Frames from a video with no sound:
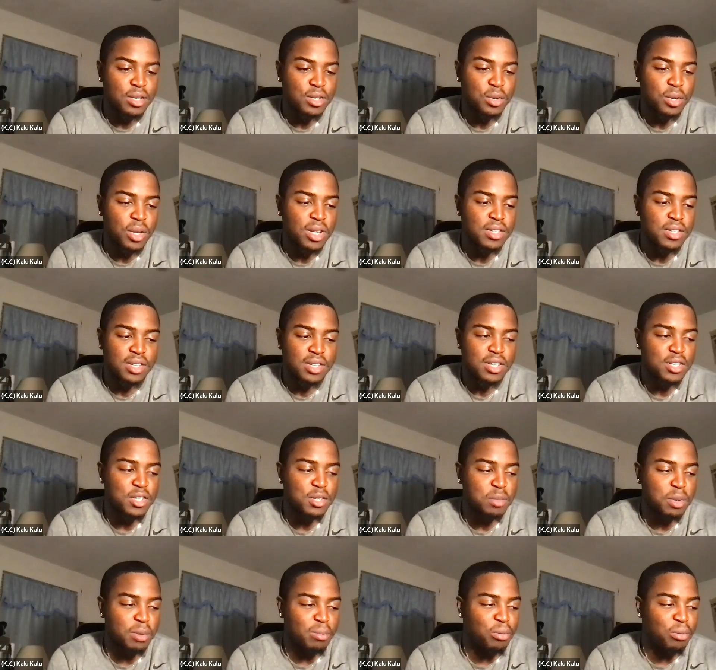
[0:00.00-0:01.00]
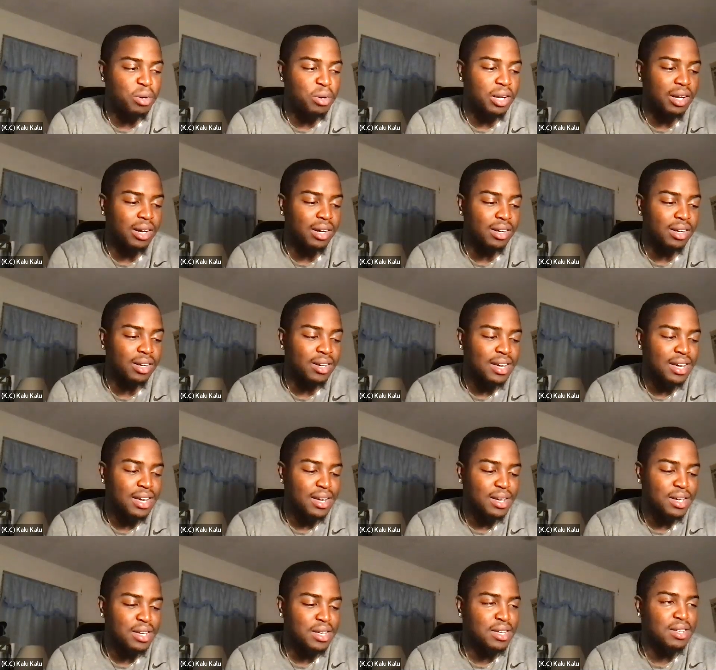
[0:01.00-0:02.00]
so that's just my point. Like
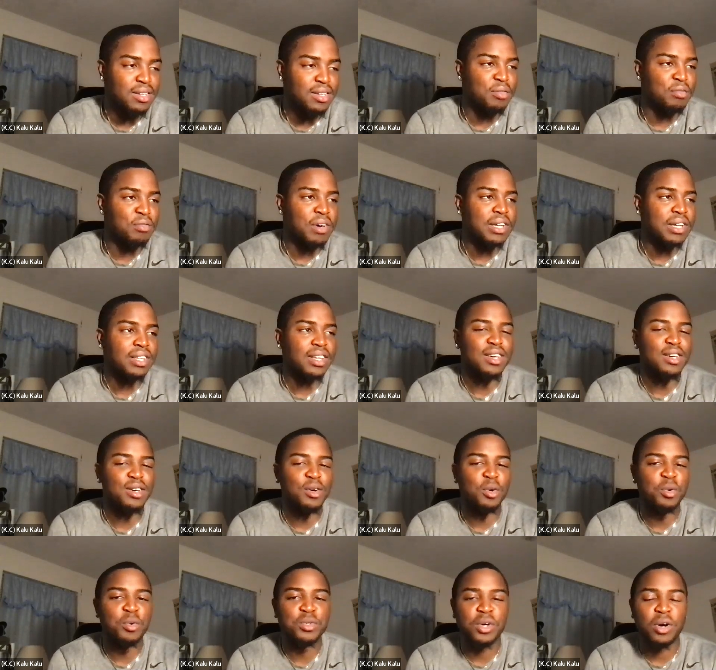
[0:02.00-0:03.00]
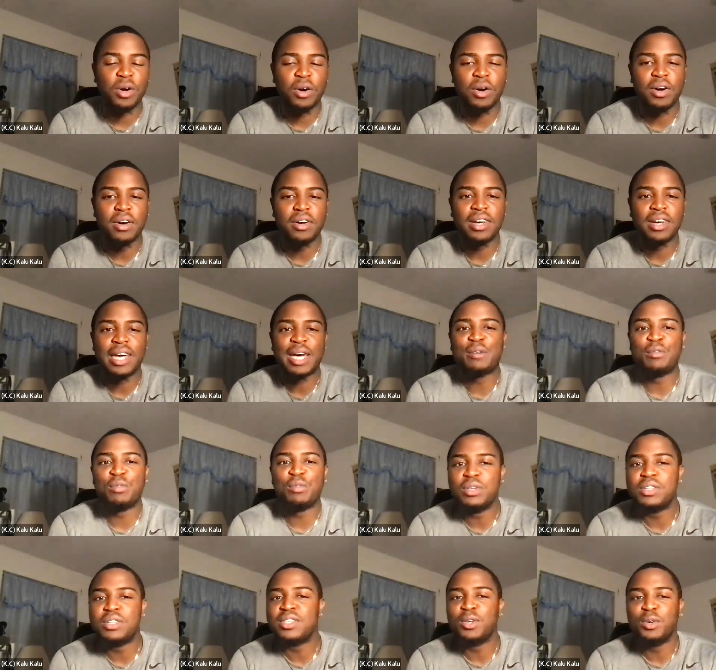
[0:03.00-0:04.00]
the fact that he goes hard
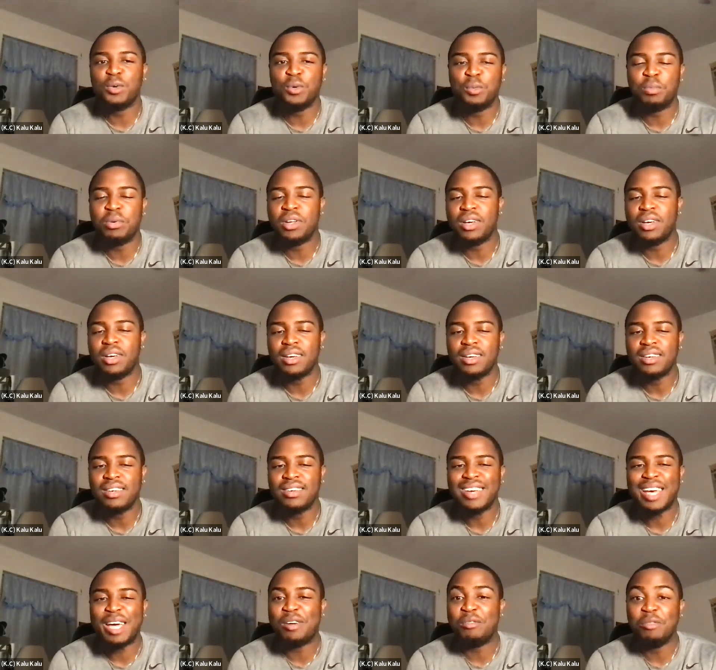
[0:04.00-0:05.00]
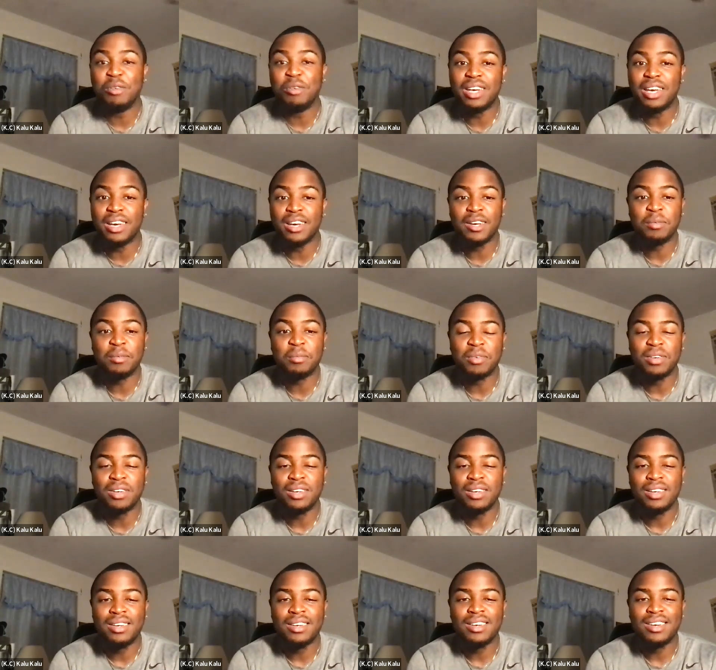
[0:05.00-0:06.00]
every single play, every game,
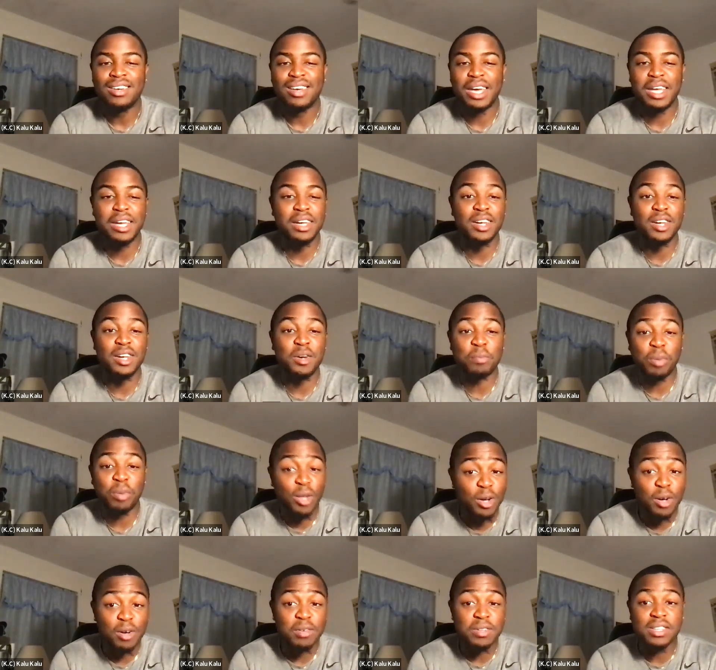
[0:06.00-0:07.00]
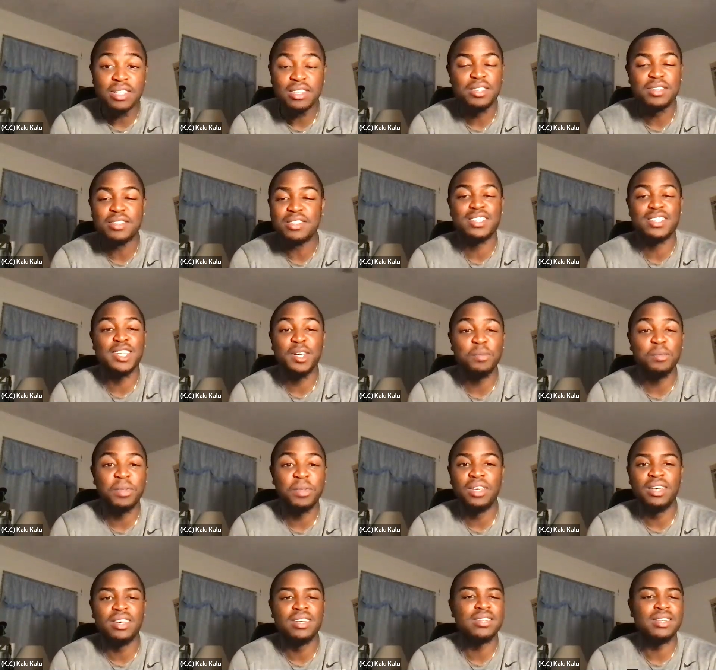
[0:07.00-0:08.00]
and then in the playoffs he does the same
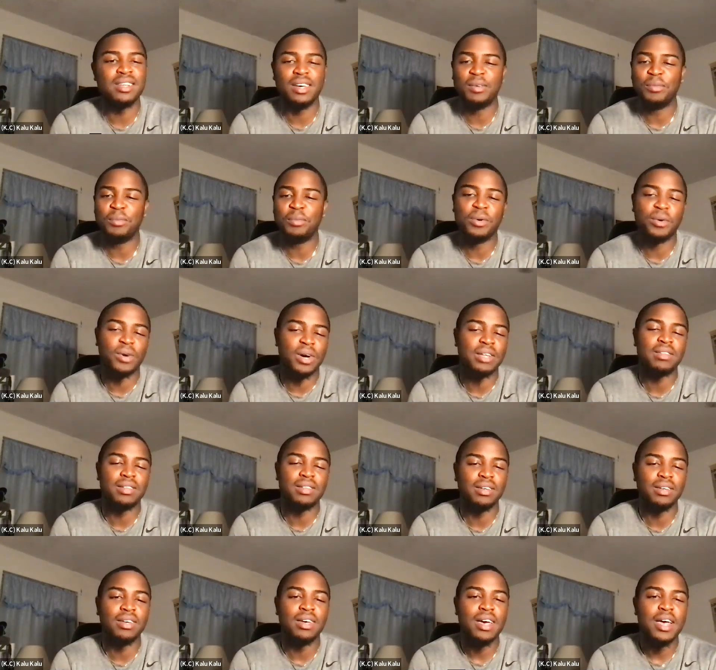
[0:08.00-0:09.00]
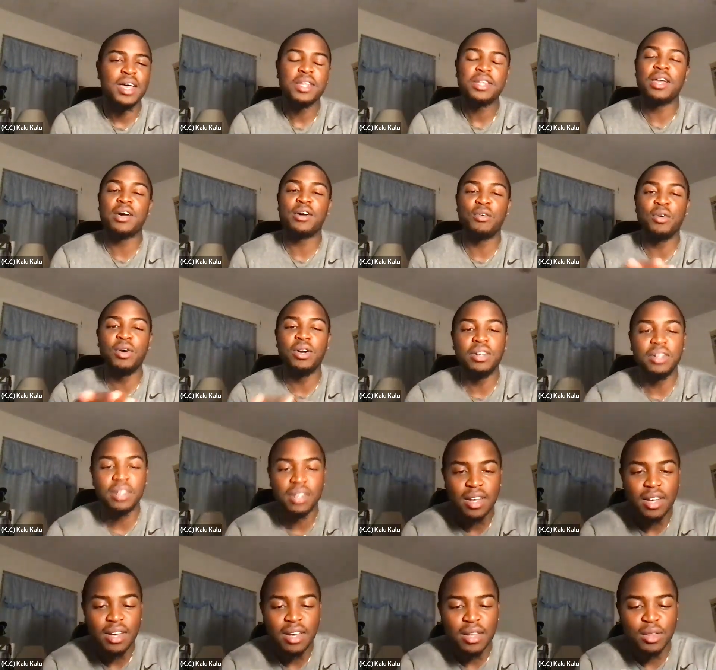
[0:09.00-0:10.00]
thing. It's like, bro, I think now. Granted,
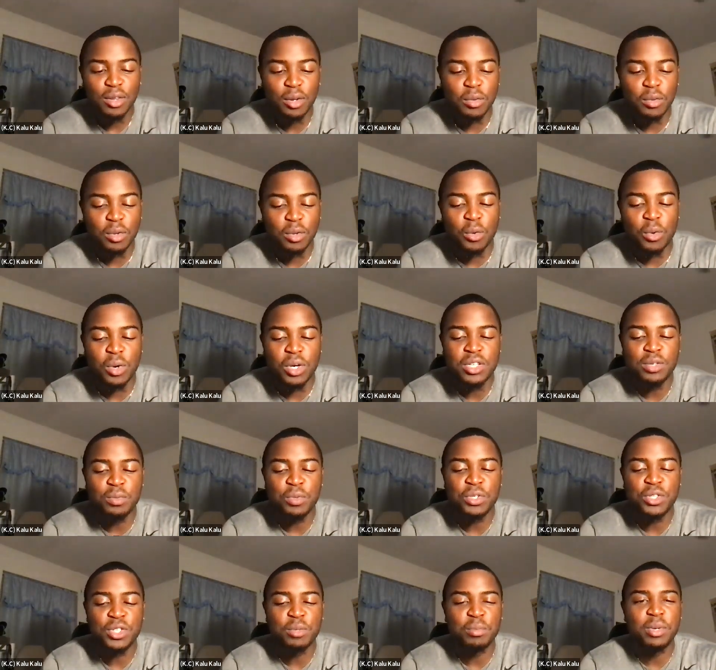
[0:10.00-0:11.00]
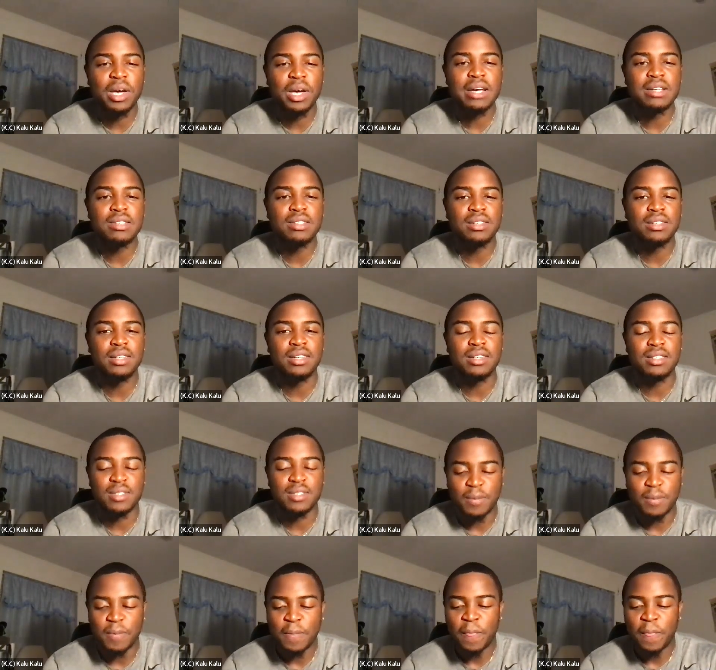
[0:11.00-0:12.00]
the question we should be asking is